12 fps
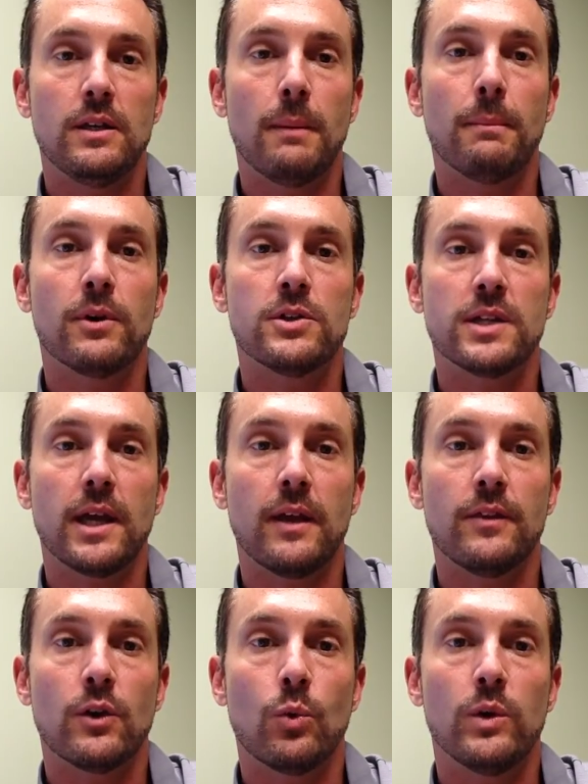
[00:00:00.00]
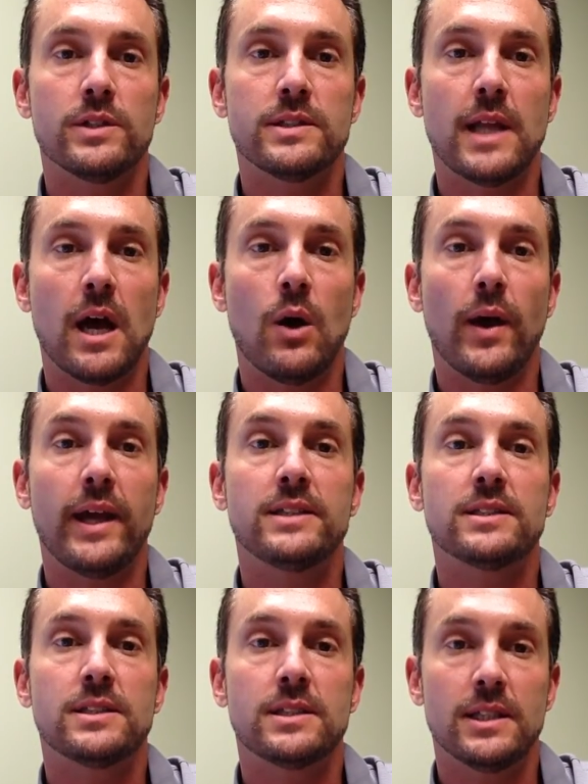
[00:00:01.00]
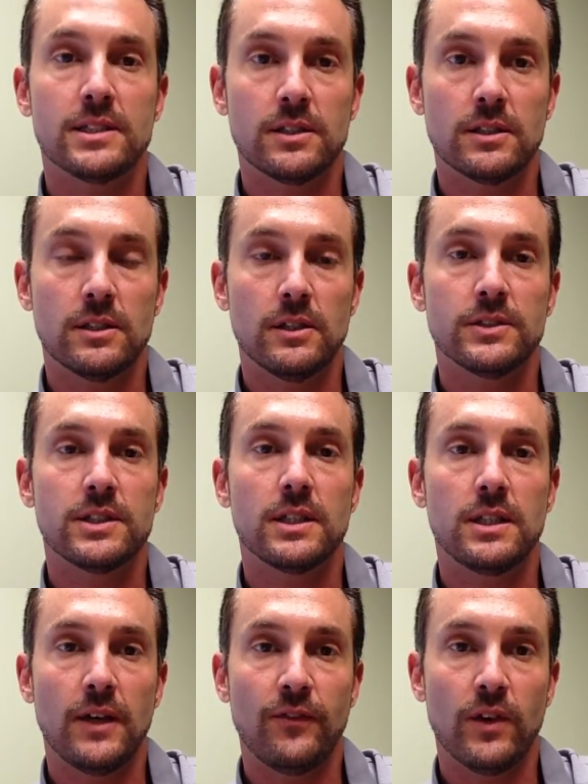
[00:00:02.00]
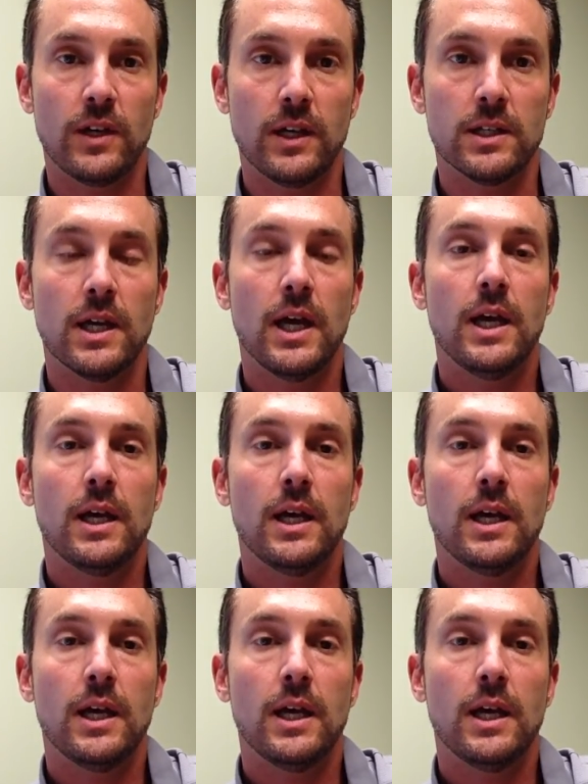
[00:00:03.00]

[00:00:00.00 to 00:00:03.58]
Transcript: numbers, and there was now a statistical significant